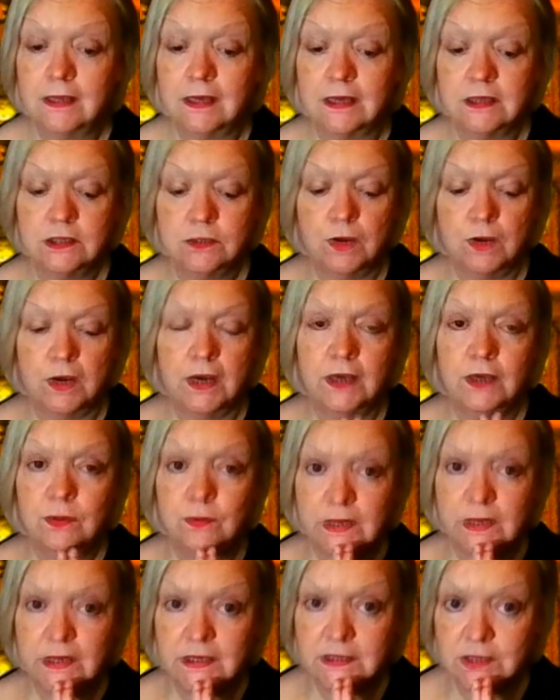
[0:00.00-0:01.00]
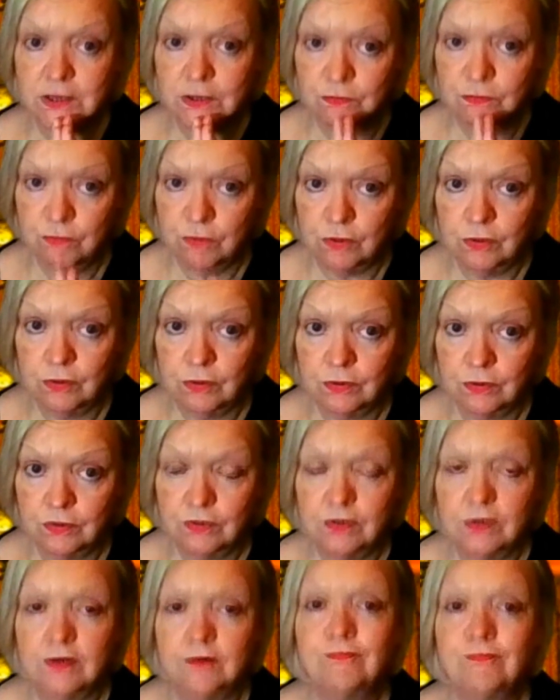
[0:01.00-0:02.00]
That's why you need to
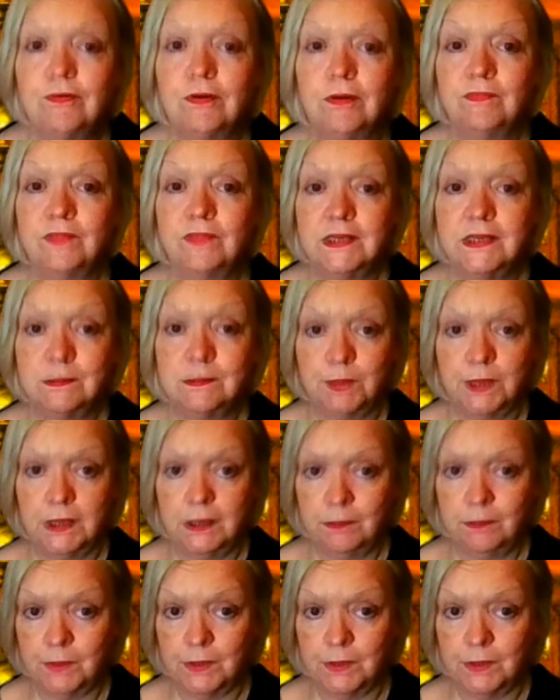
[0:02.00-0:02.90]
run from these